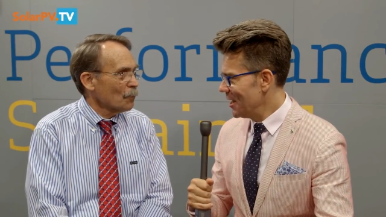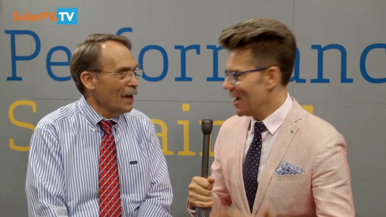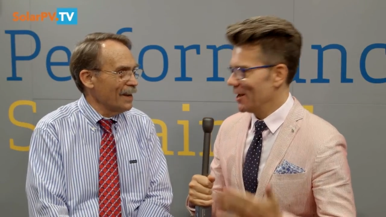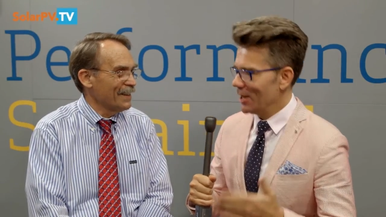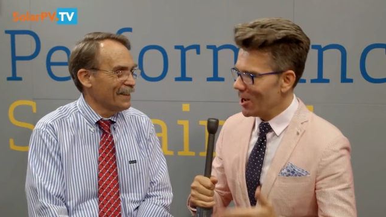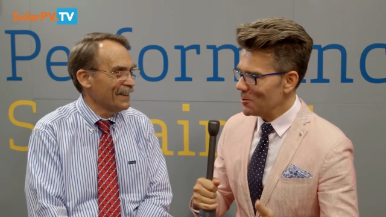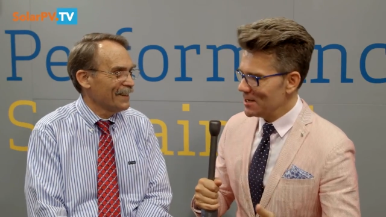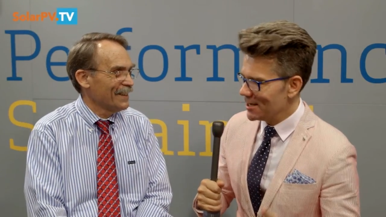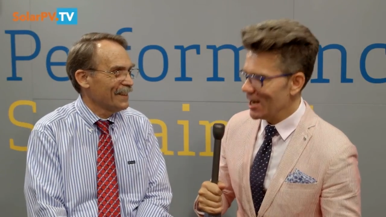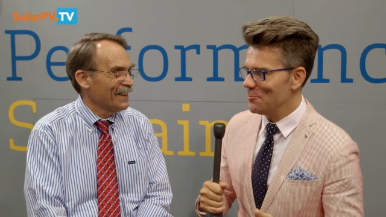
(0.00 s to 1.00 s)
Speaker 1: and now
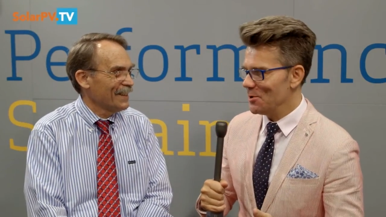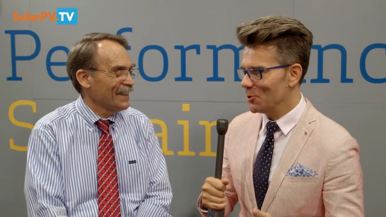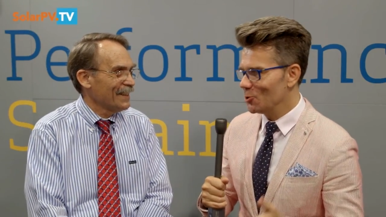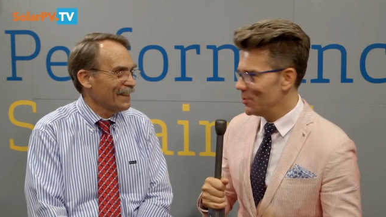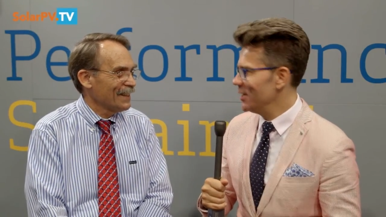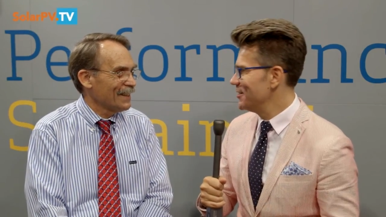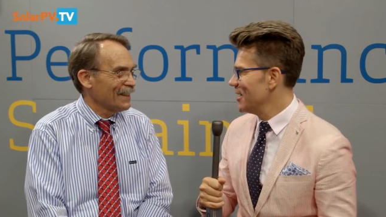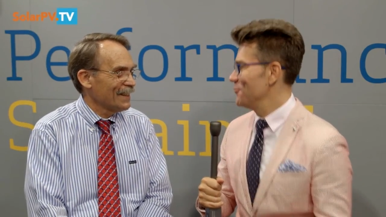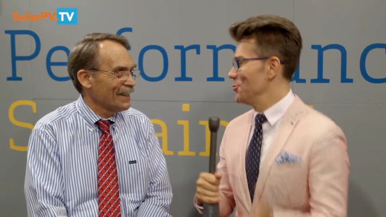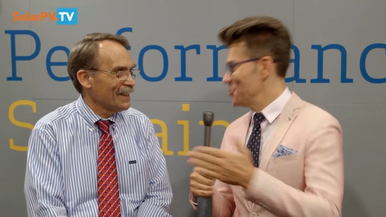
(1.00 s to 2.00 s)
is helping to build
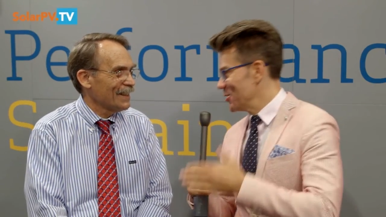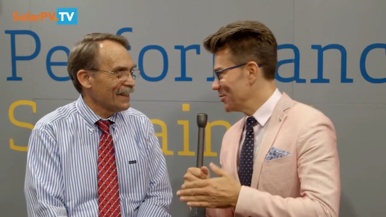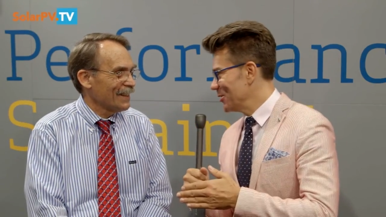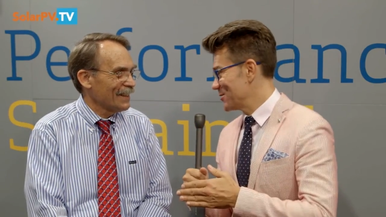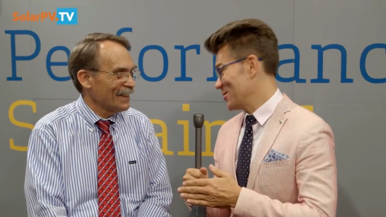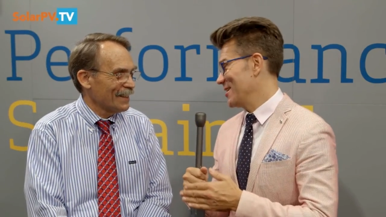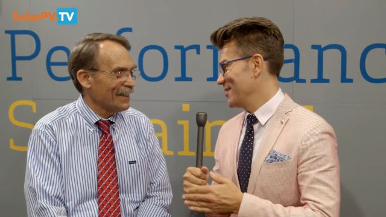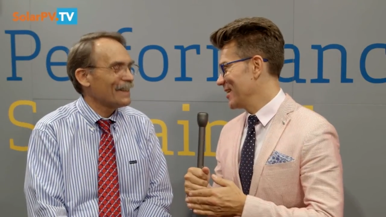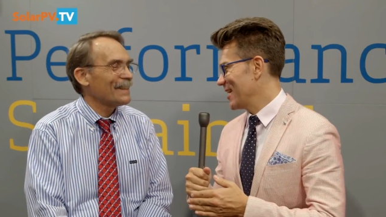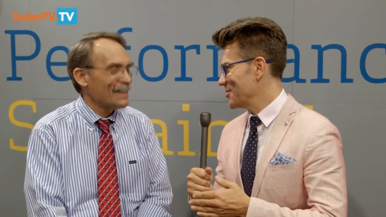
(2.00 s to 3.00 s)
the future of
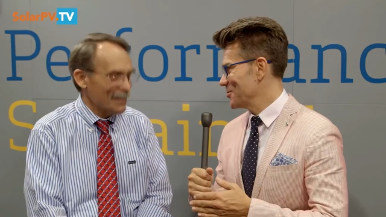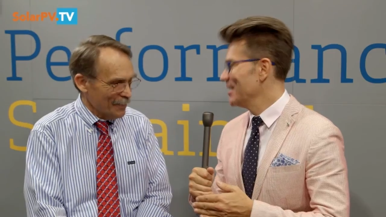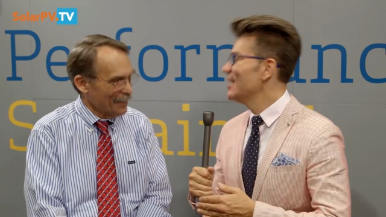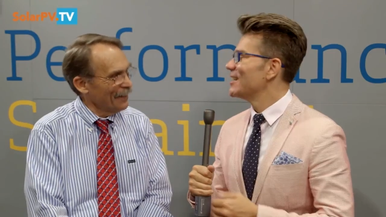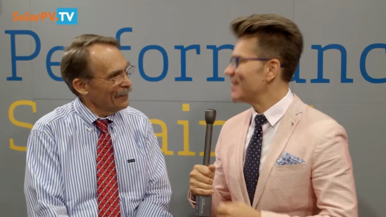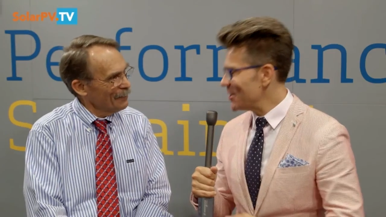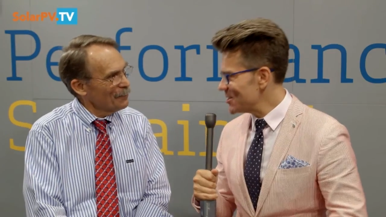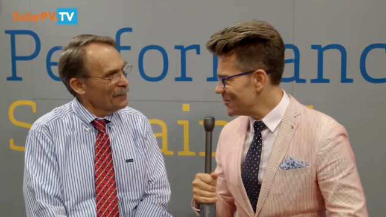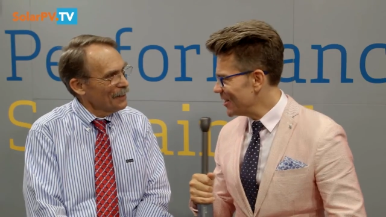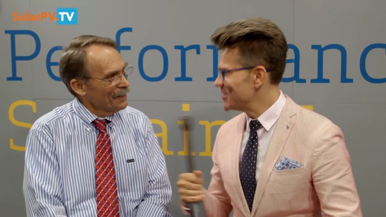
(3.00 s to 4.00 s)
solar in the country. Thank
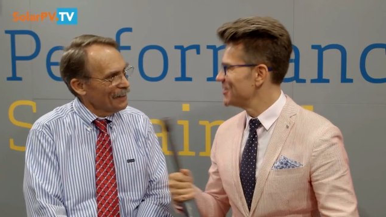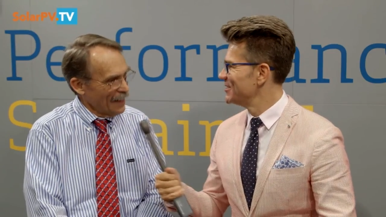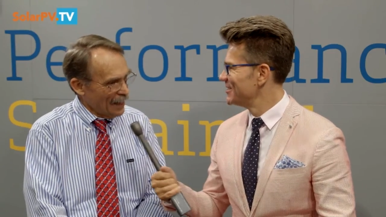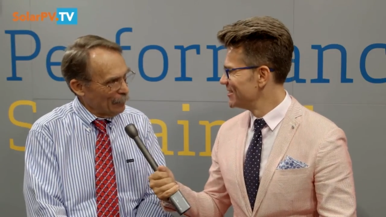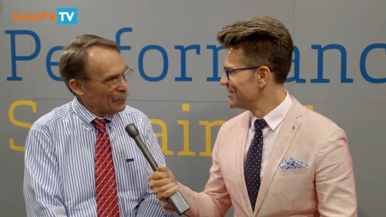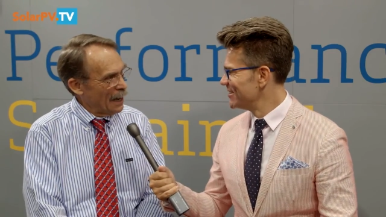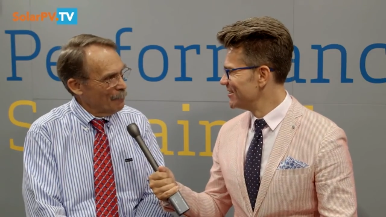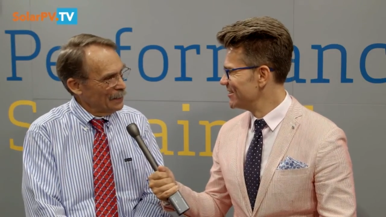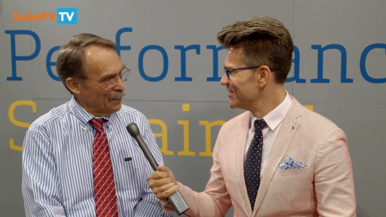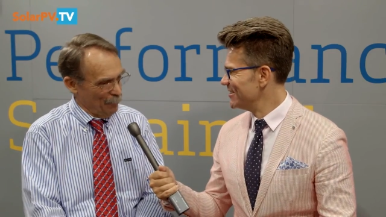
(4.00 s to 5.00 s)
you so much. Thank you,
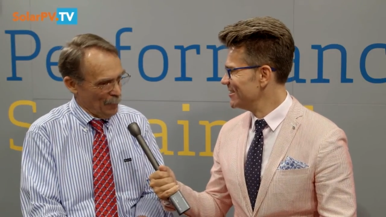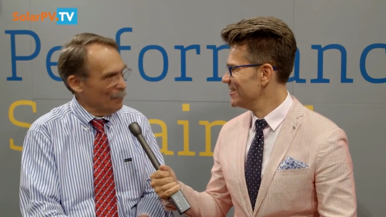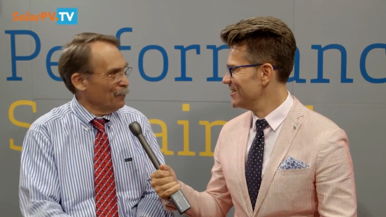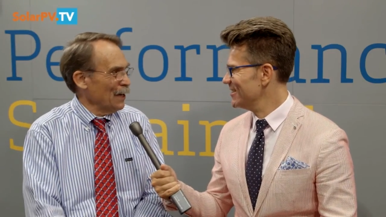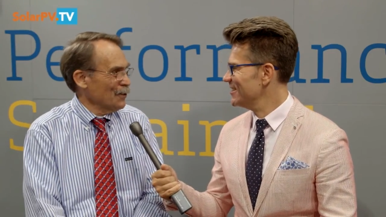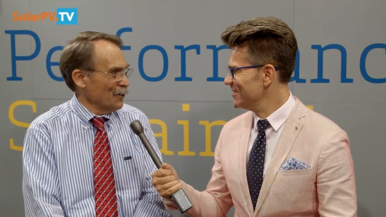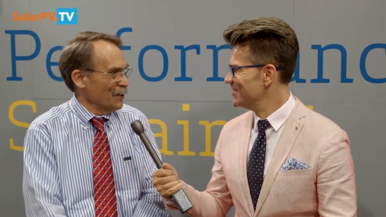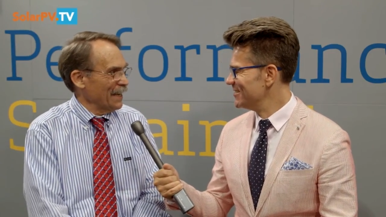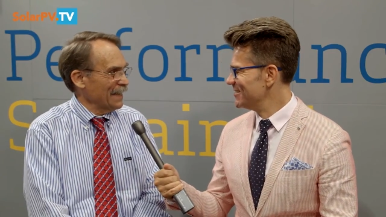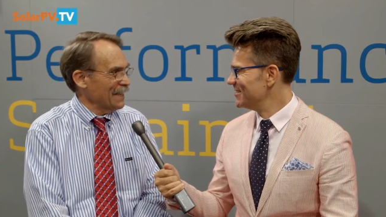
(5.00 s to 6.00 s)
Thomas. It's
Speaker 2: been a pleasure
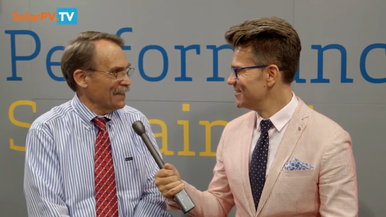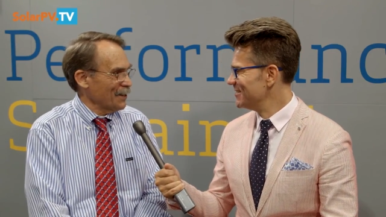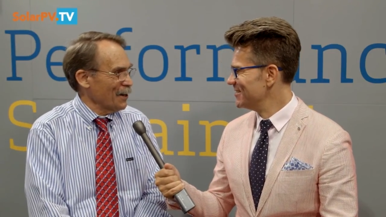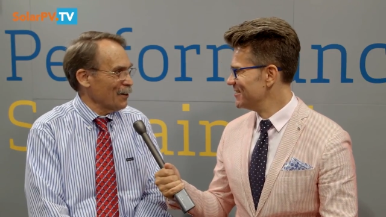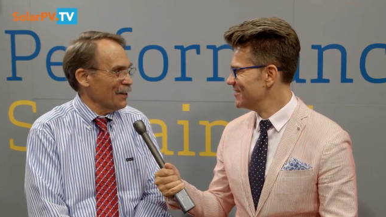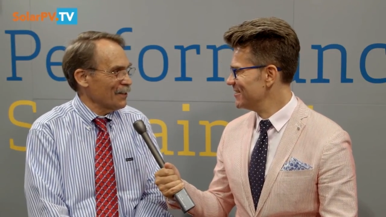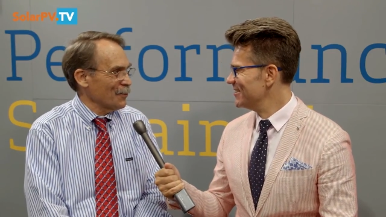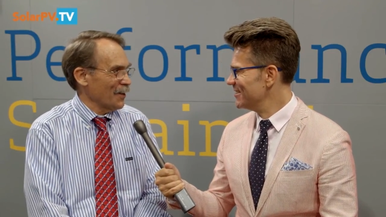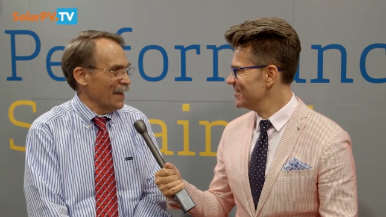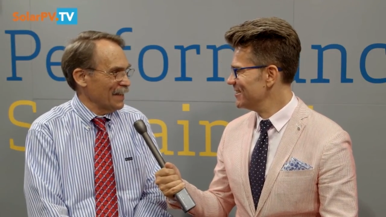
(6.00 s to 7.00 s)
to get to sit here
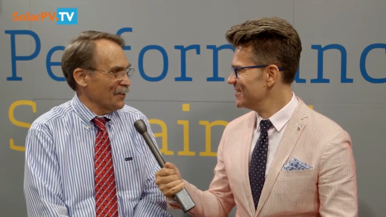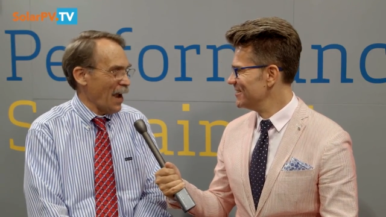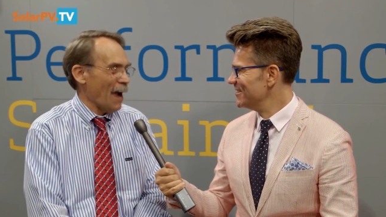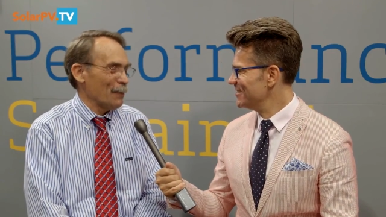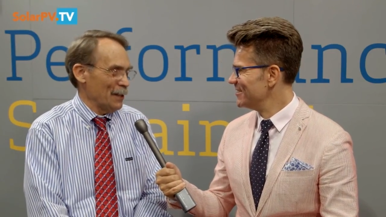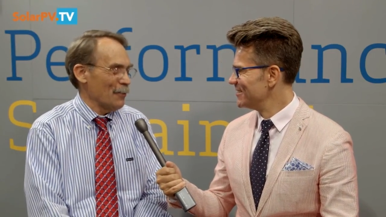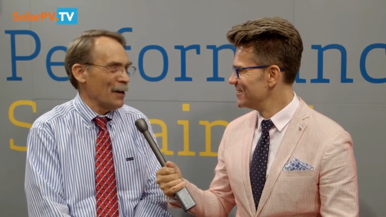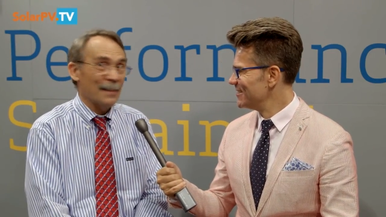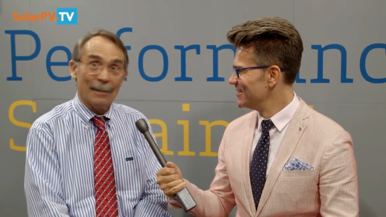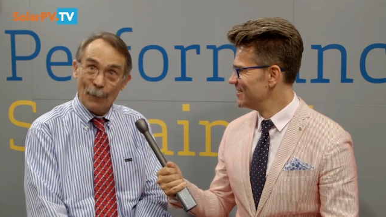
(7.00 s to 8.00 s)
and, and chat with
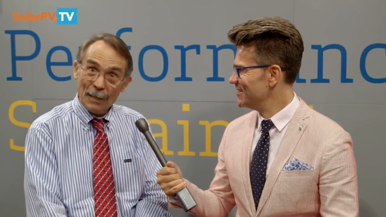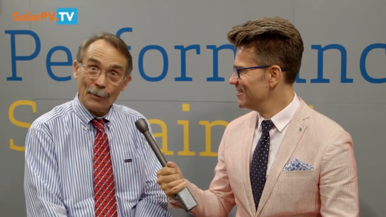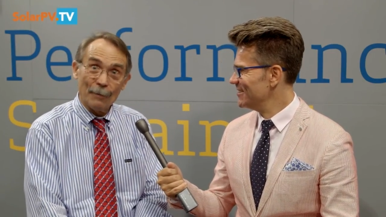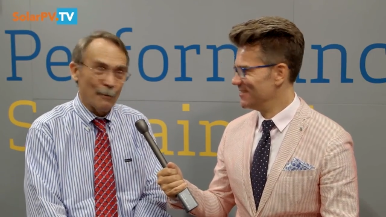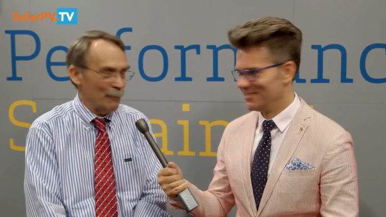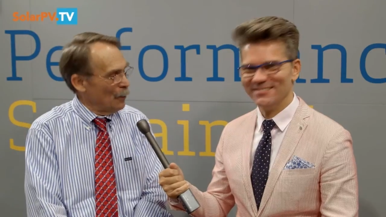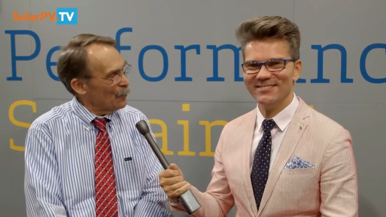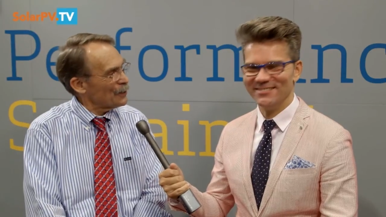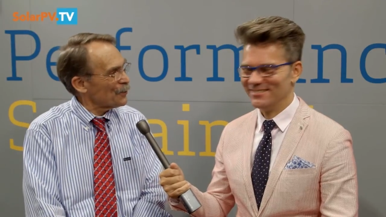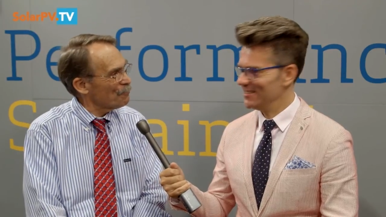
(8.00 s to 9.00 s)
you and the rest of the
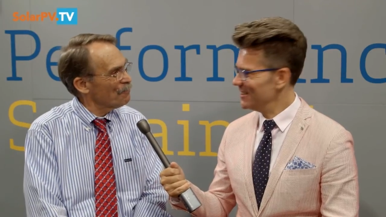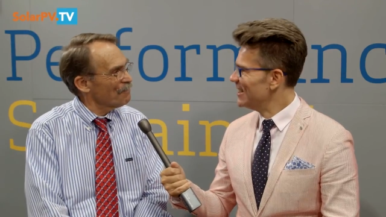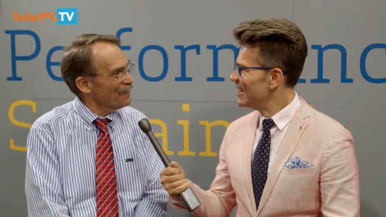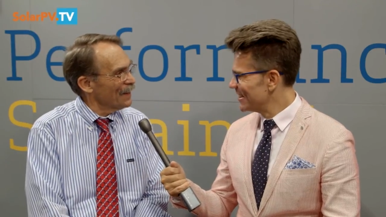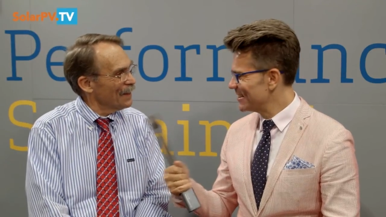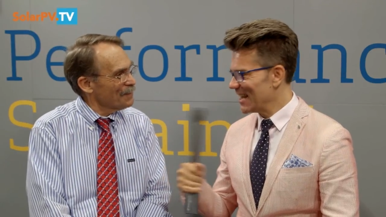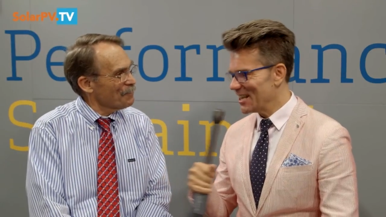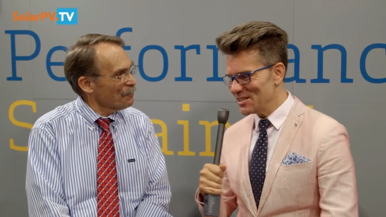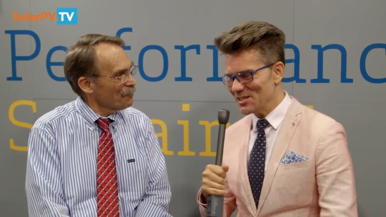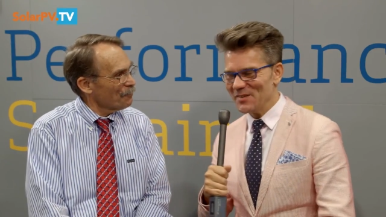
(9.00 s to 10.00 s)
viewers.
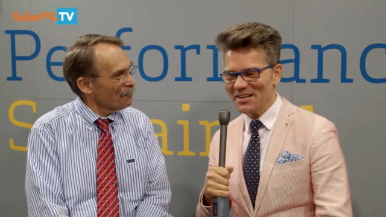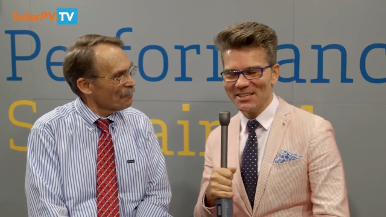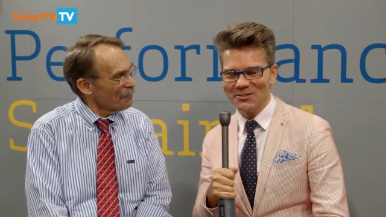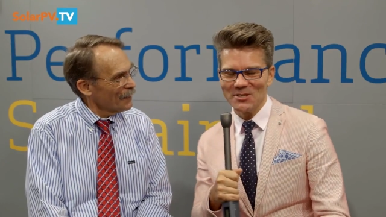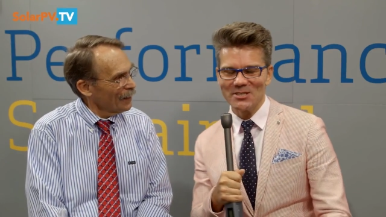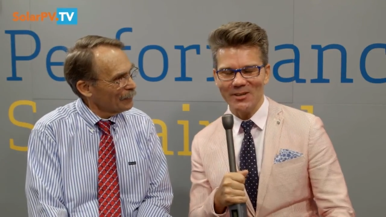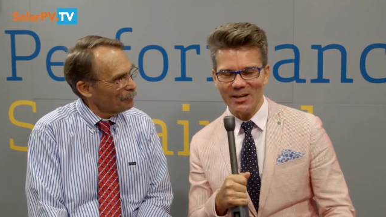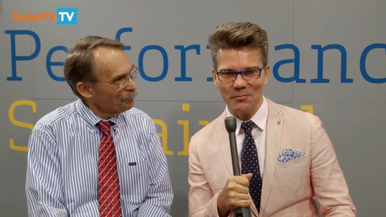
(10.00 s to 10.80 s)
Thank you so
Speaker 1: much. That was Solar